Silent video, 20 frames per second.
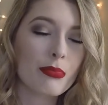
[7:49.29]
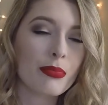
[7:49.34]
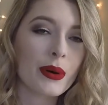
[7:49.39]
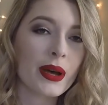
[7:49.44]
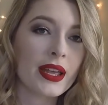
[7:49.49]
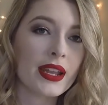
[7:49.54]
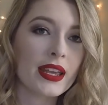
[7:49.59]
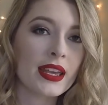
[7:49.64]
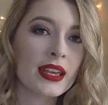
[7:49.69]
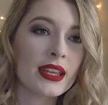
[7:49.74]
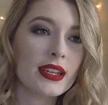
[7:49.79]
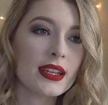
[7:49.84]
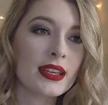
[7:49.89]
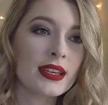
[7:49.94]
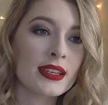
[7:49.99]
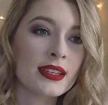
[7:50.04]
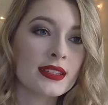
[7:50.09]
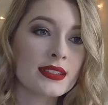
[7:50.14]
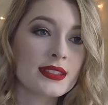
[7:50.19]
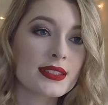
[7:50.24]
but it
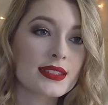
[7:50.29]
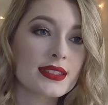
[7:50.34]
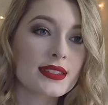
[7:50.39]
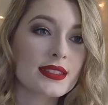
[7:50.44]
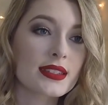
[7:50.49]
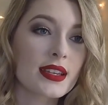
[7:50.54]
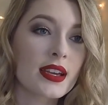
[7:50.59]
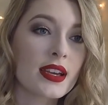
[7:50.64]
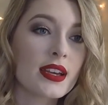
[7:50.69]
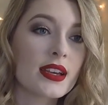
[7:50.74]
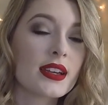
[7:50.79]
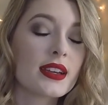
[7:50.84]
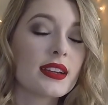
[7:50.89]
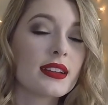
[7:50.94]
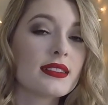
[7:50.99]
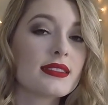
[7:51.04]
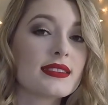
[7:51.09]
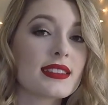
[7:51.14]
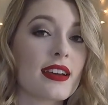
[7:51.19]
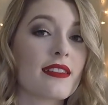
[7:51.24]
is
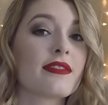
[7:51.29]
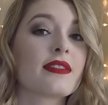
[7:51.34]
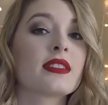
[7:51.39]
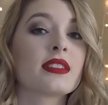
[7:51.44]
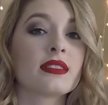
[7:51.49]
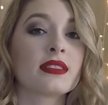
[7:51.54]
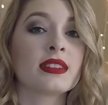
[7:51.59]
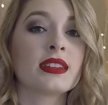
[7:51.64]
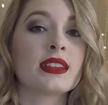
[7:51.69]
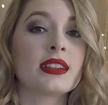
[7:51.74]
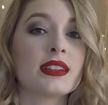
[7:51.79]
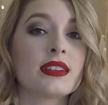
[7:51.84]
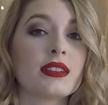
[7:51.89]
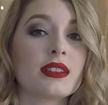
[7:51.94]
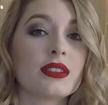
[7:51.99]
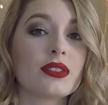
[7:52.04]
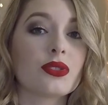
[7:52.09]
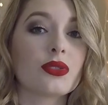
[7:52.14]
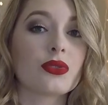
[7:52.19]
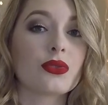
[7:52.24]
definitely